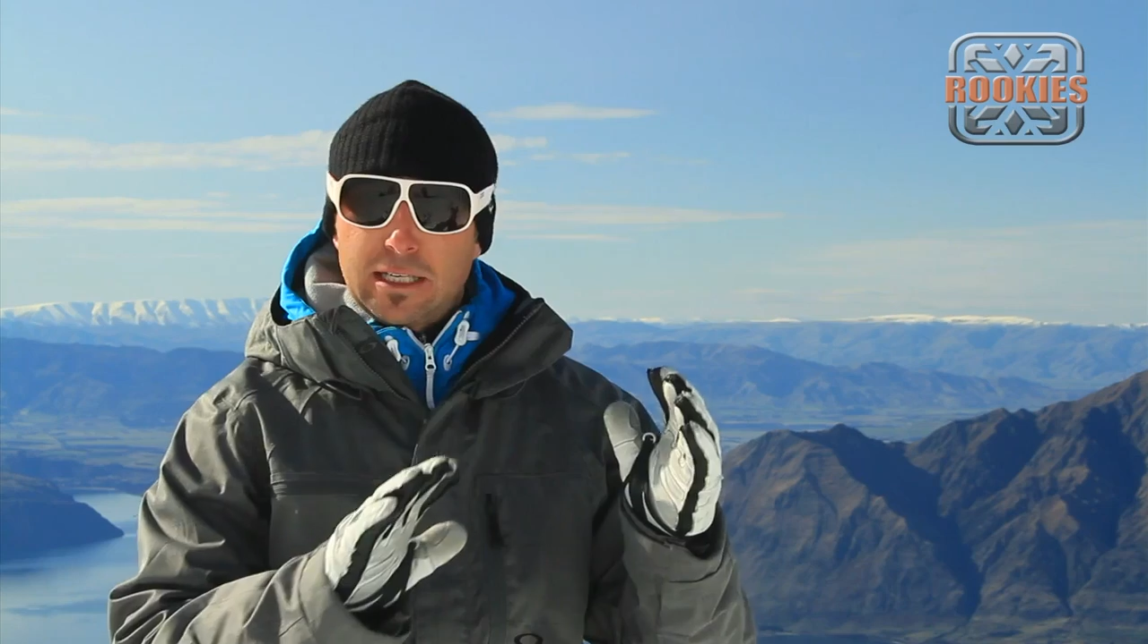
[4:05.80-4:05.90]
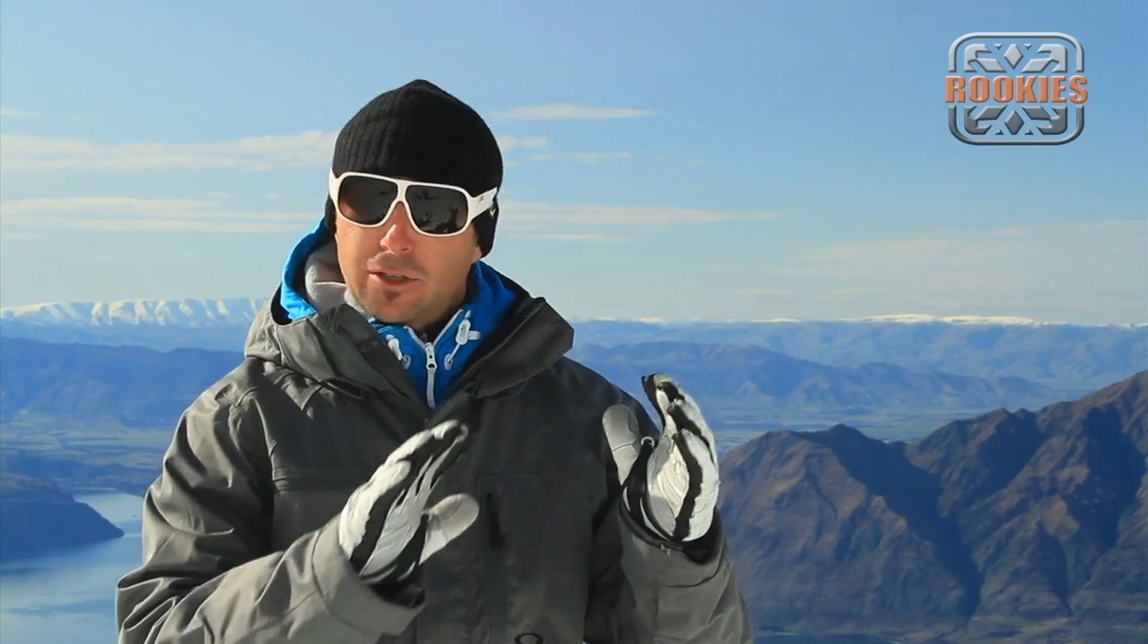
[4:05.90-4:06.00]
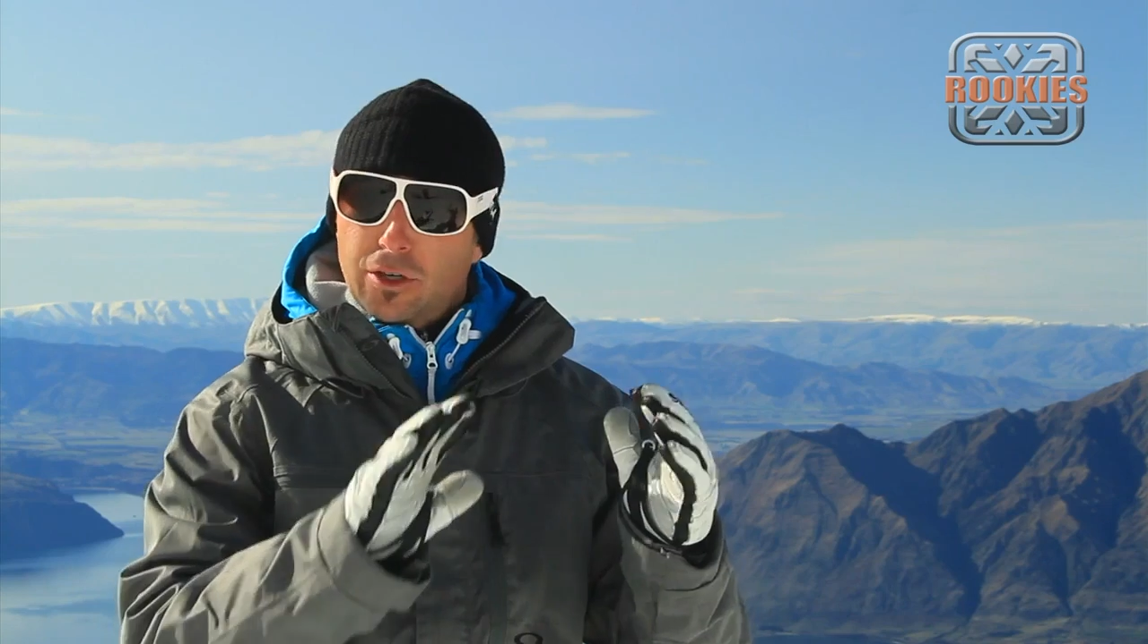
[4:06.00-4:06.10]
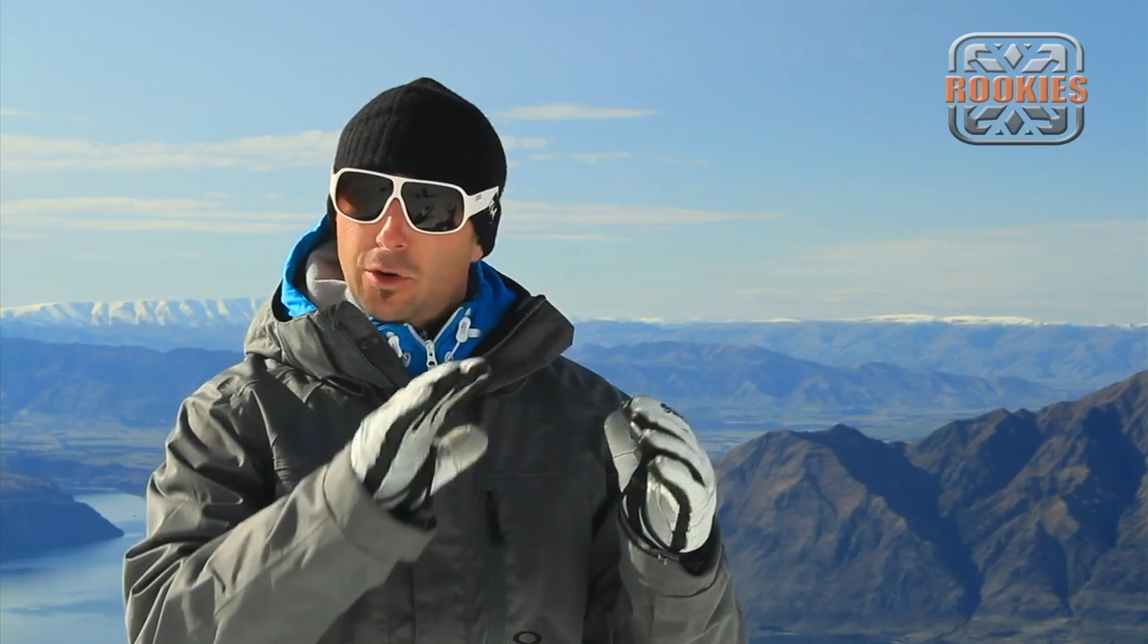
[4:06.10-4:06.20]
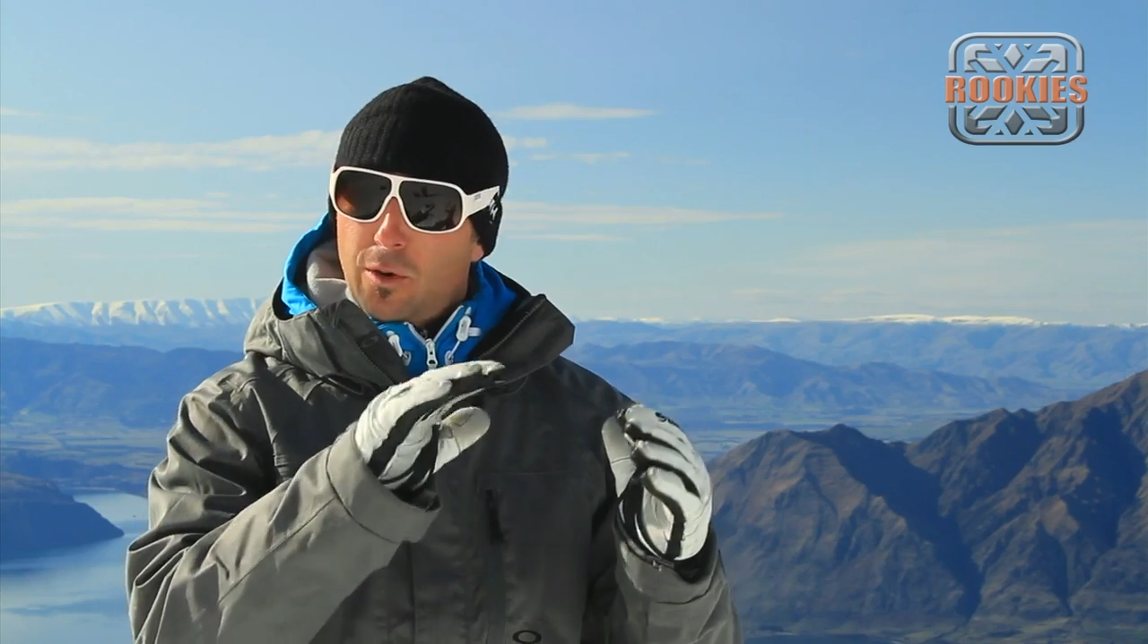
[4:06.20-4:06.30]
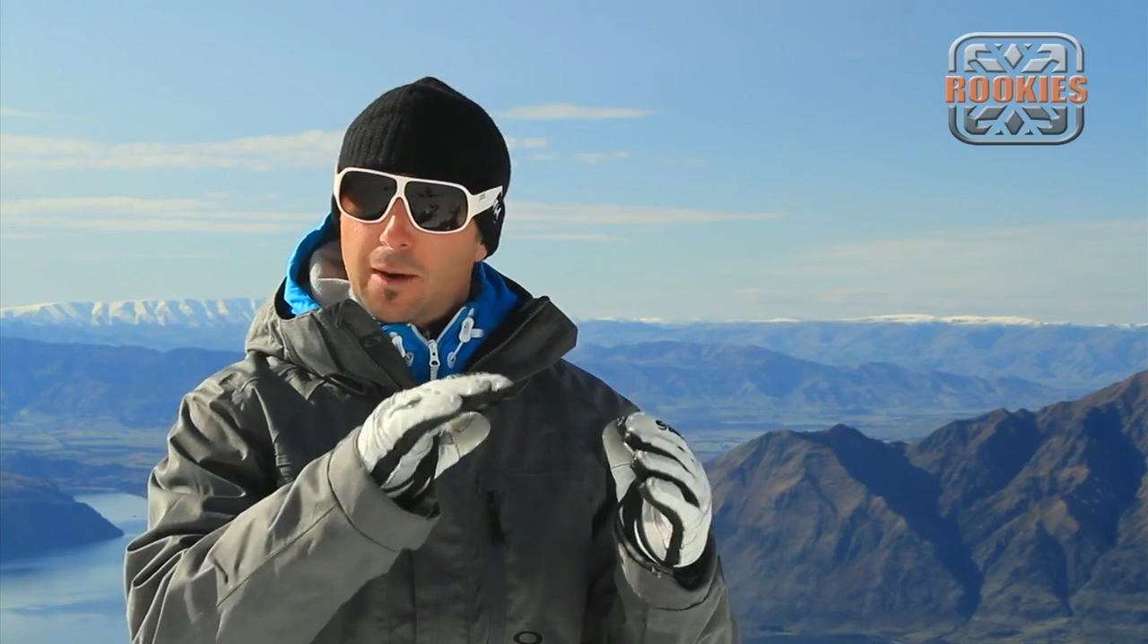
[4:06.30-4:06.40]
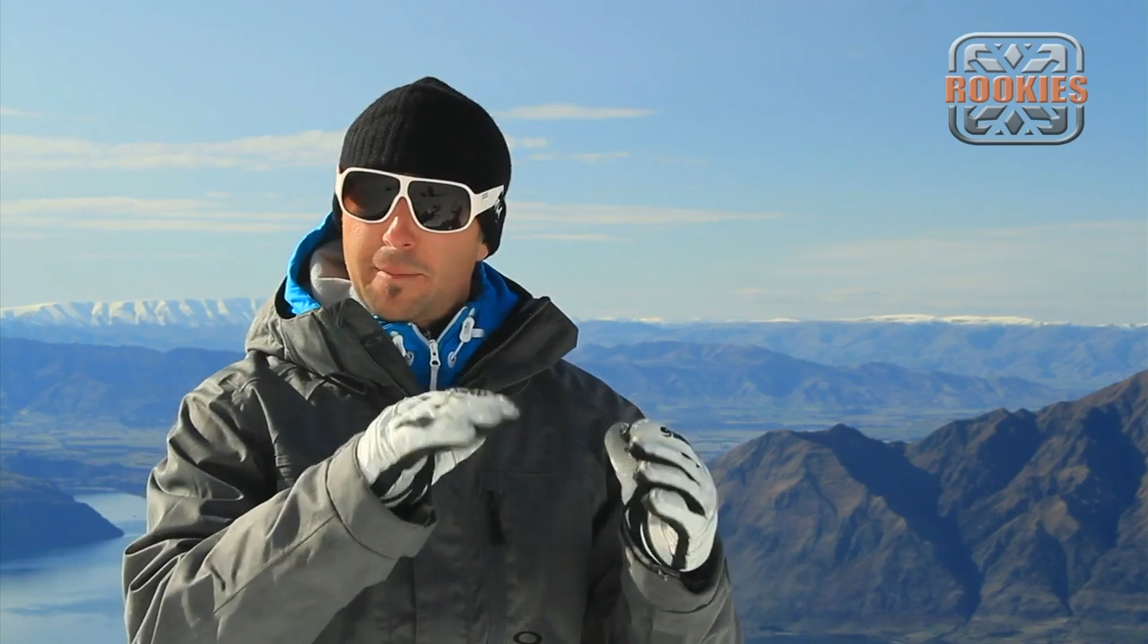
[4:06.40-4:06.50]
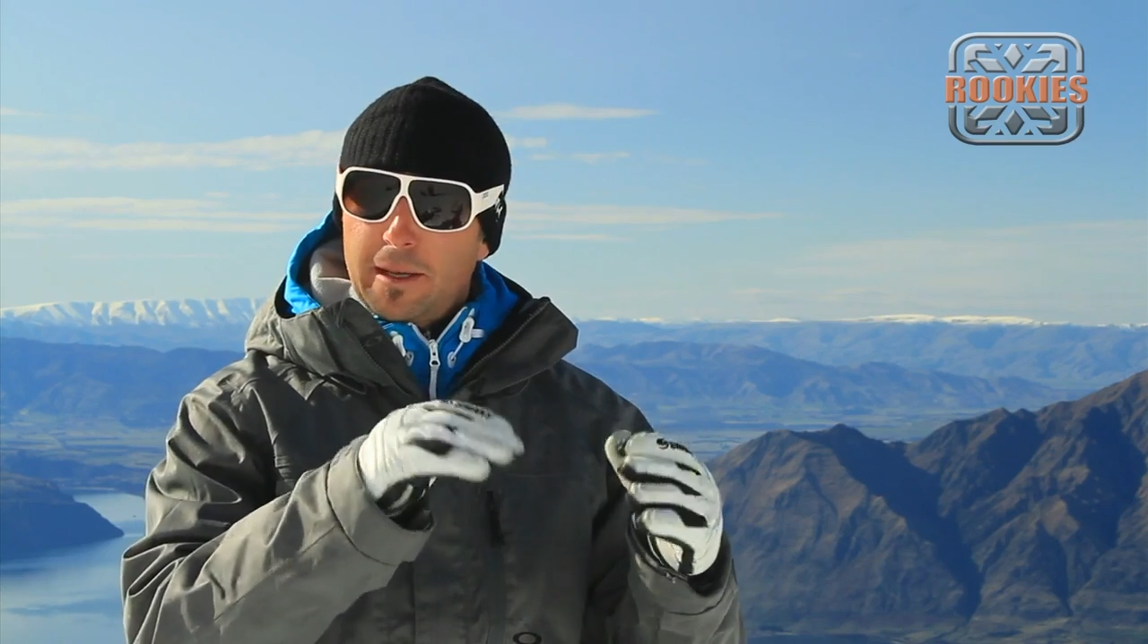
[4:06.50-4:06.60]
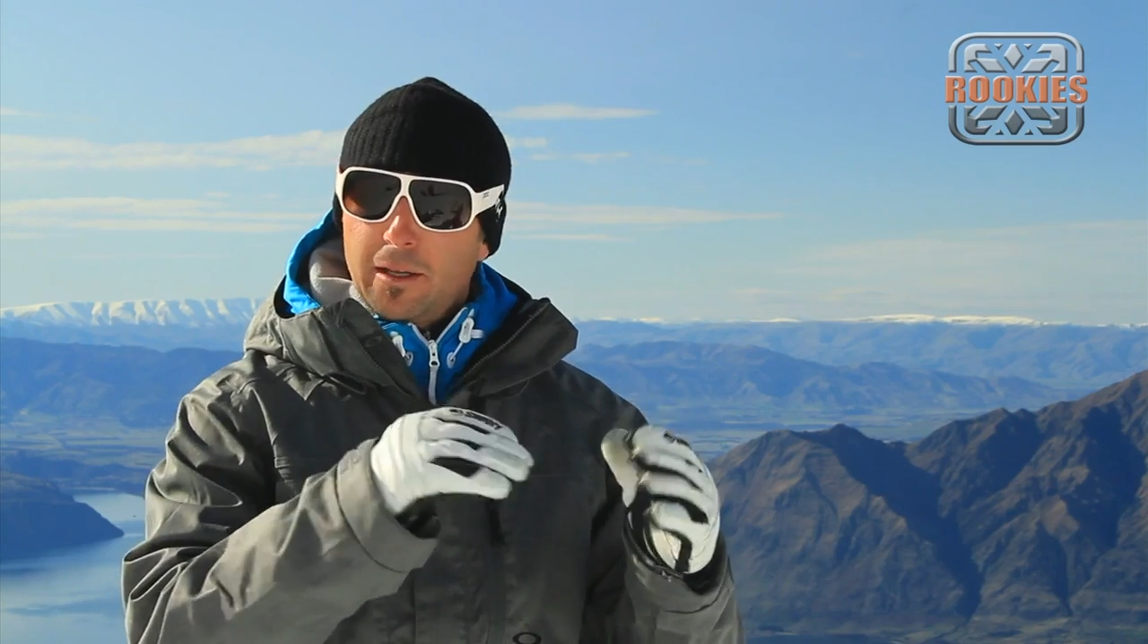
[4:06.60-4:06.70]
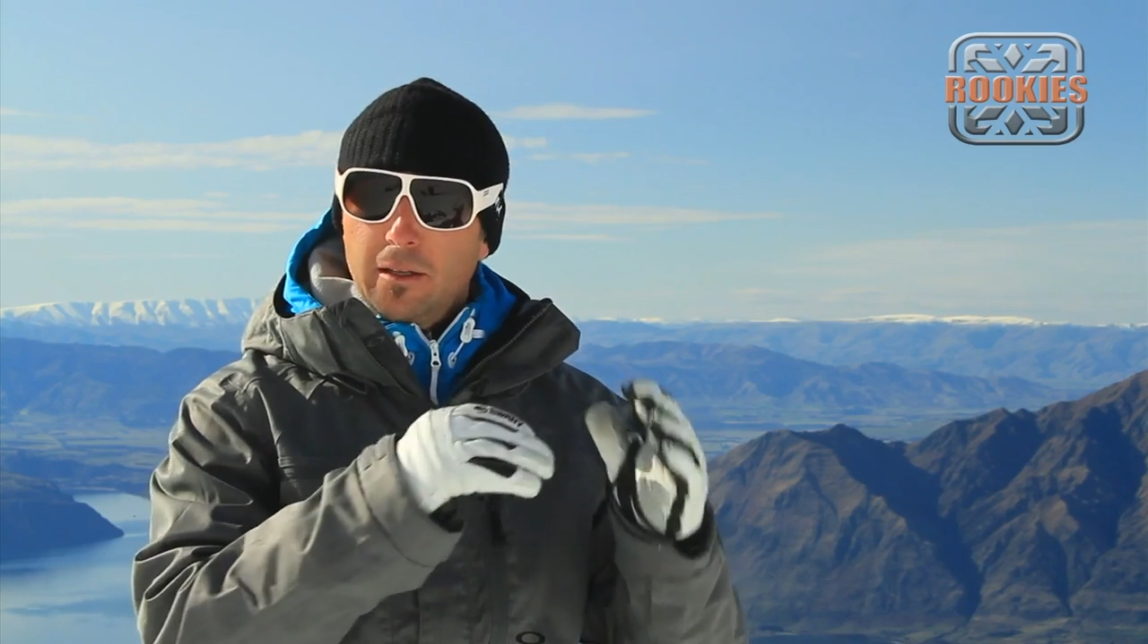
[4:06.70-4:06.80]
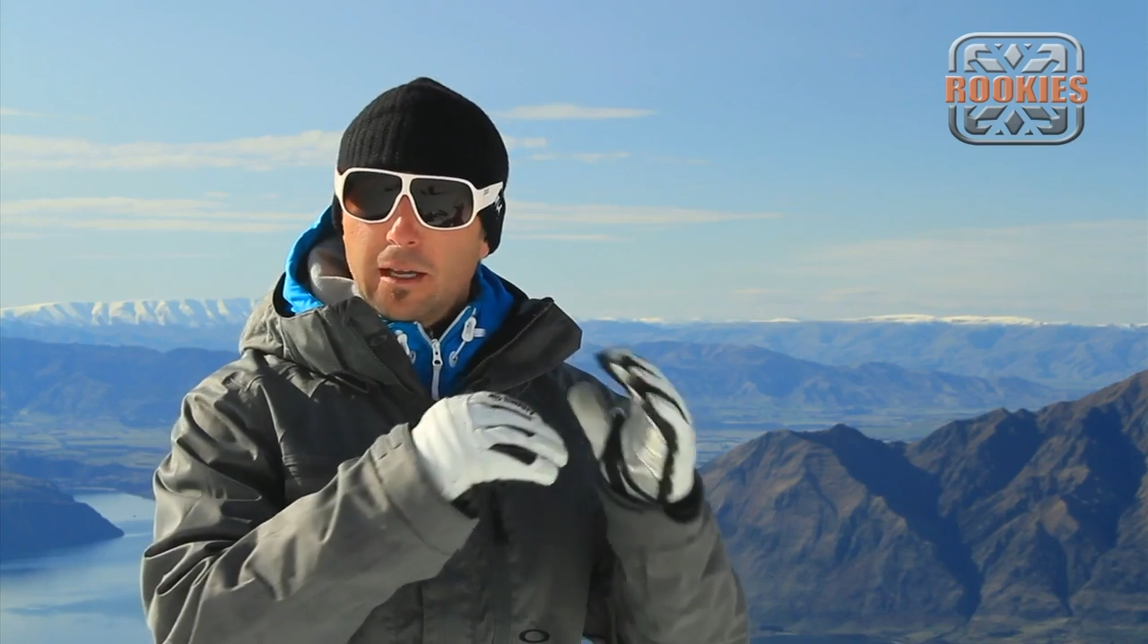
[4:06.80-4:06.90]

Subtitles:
going to go uphill